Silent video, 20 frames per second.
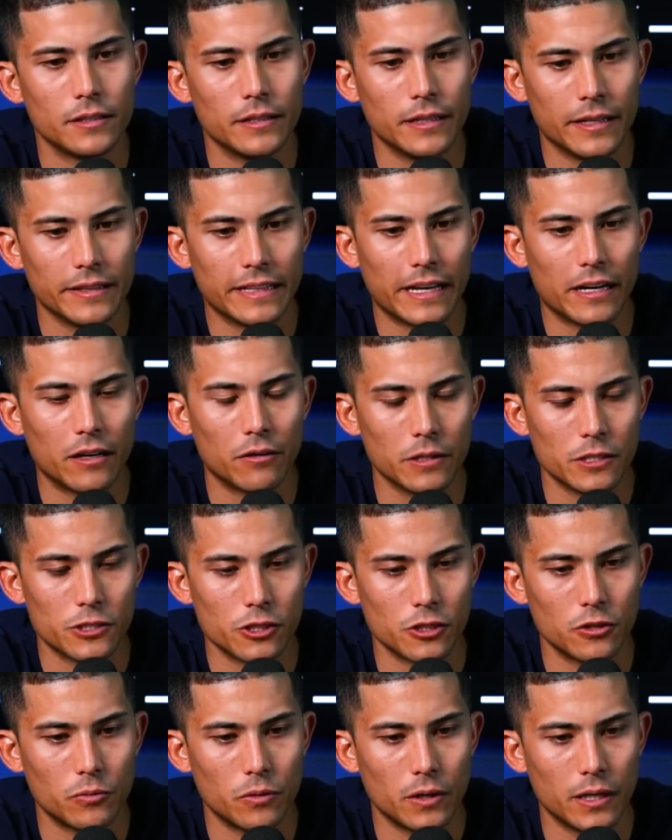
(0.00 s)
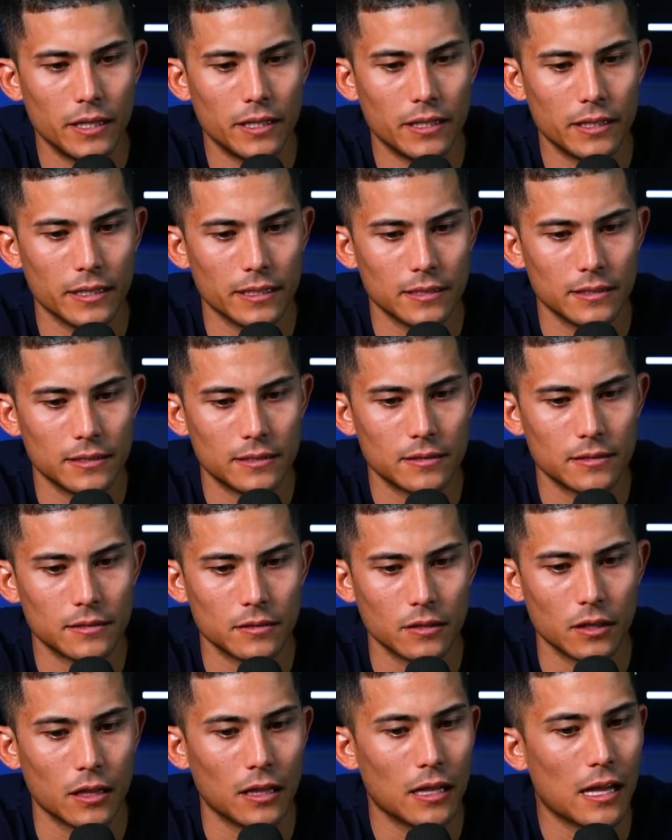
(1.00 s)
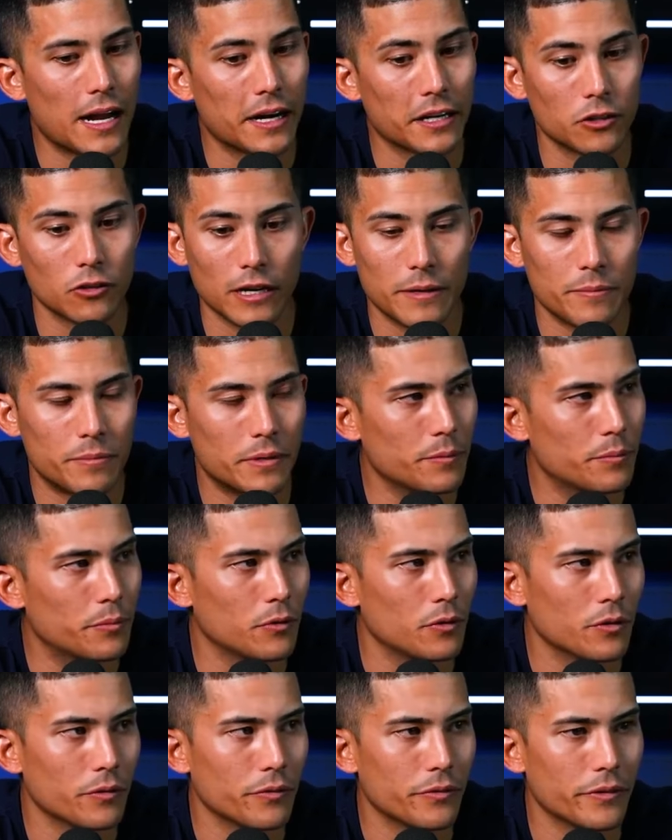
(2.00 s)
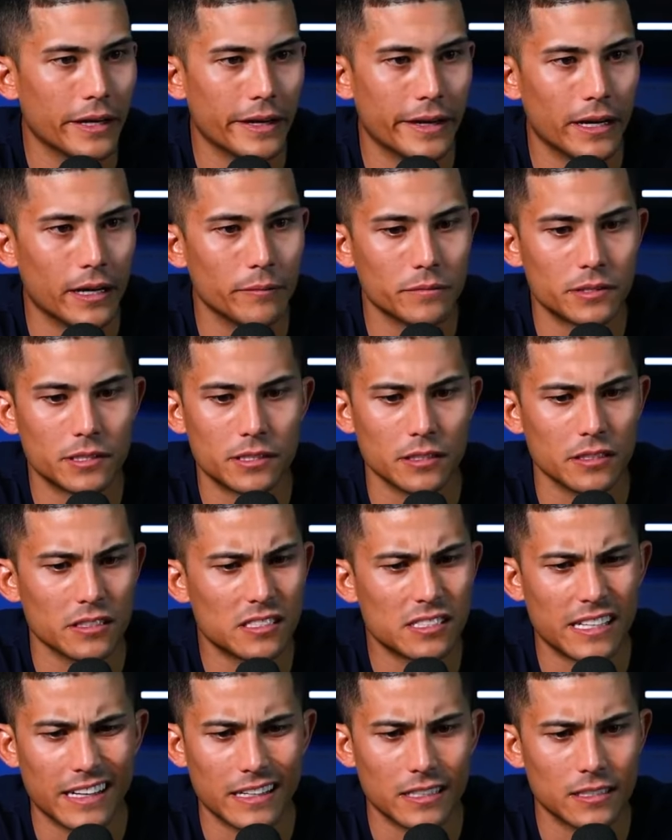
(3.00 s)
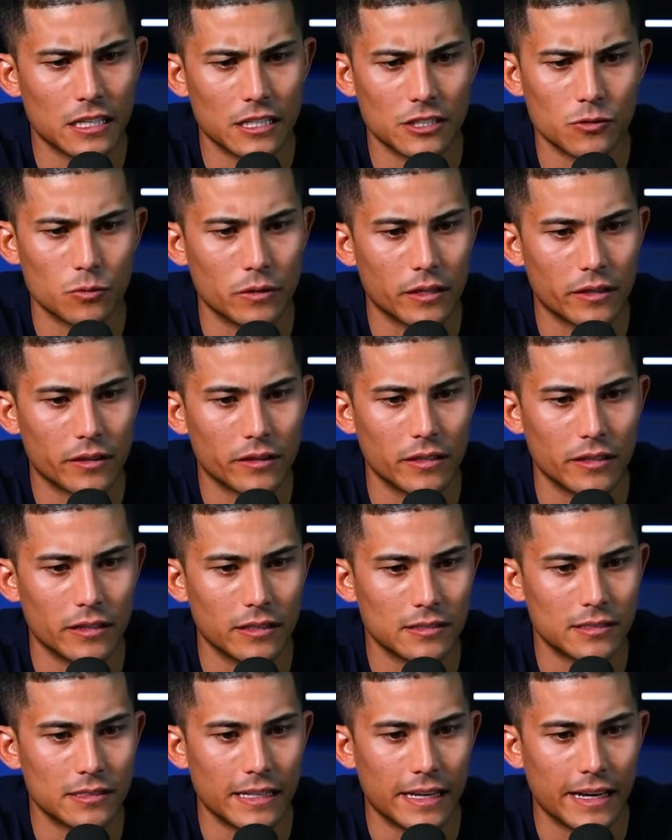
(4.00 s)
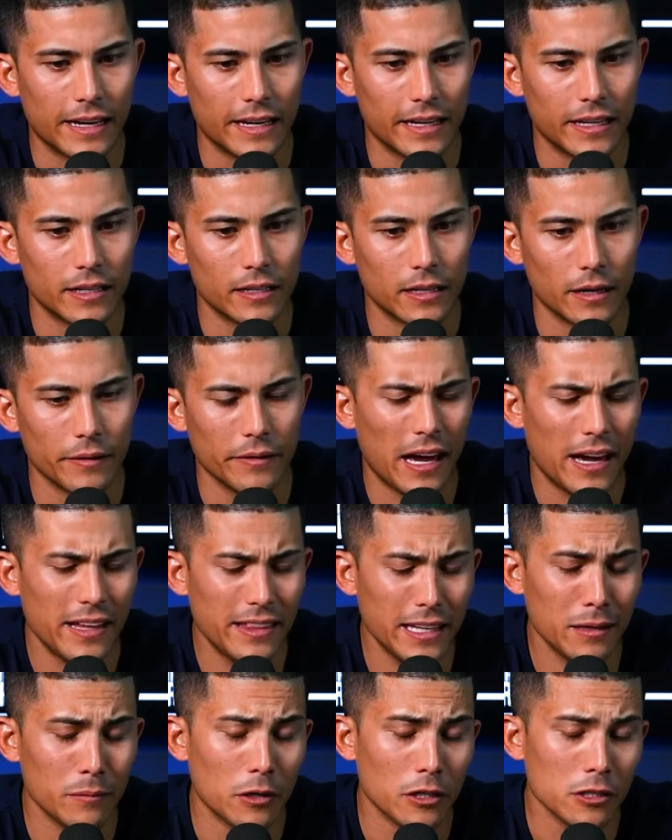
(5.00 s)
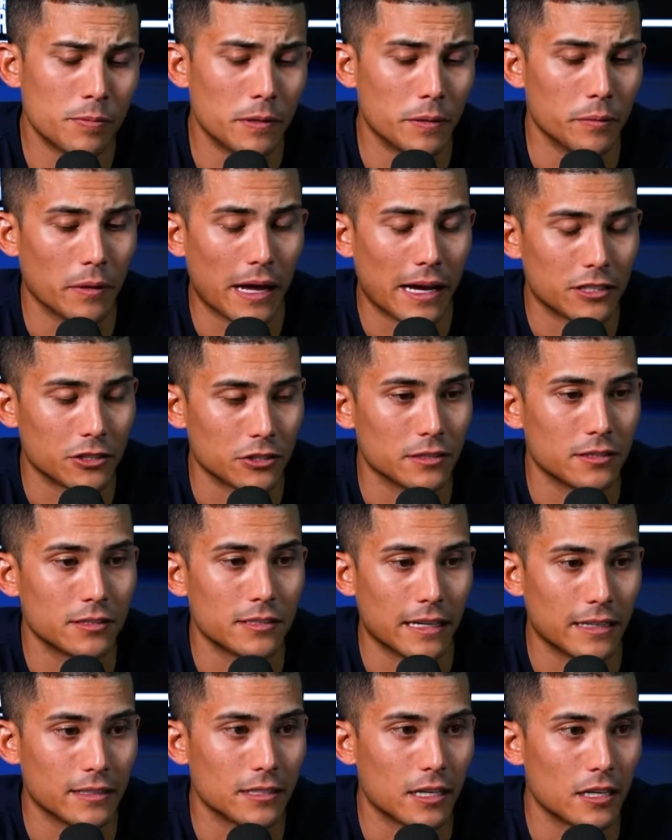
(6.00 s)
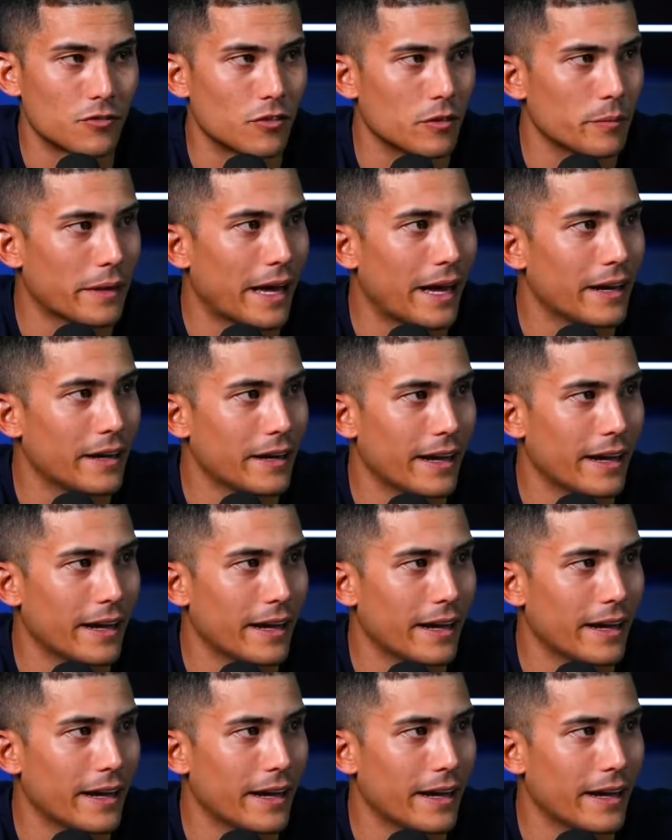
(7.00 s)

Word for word: at that original one, and a lot of great people that I'm um, still stay in touch with to this mm-hmm. day. I, I, think most people actually stay in touch from that